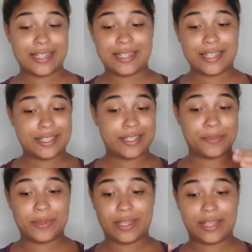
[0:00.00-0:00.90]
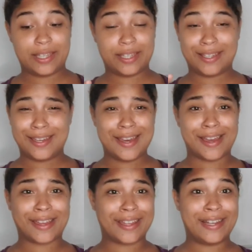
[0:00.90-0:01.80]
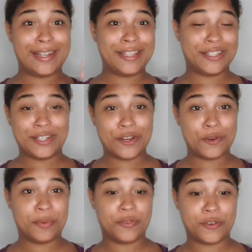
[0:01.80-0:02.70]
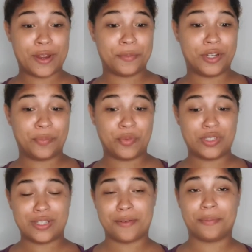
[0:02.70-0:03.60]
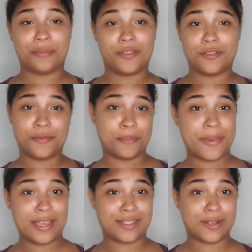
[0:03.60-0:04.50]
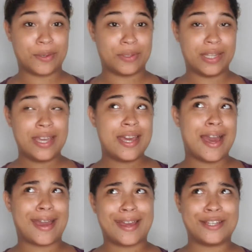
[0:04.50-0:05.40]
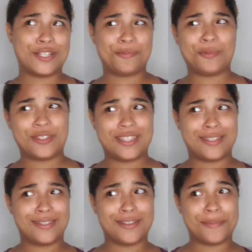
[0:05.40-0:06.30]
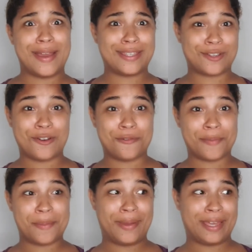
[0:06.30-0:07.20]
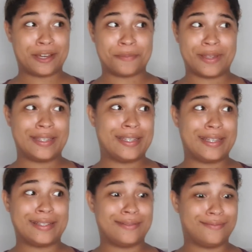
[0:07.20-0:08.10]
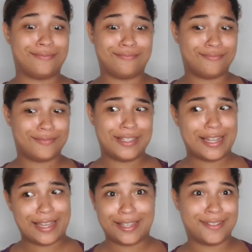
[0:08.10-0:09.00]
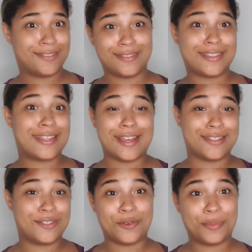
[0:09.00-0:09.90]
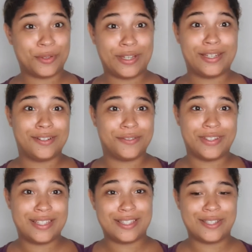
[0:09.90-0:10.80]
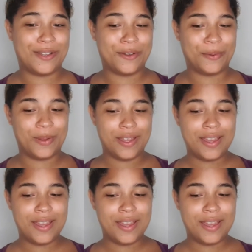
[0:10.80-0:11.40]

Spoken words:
it needs to be, yeah, clean, you know, before I'm gonna put some mask on. I can't just put the mask on my makeup and then, like, that's no point of it, so...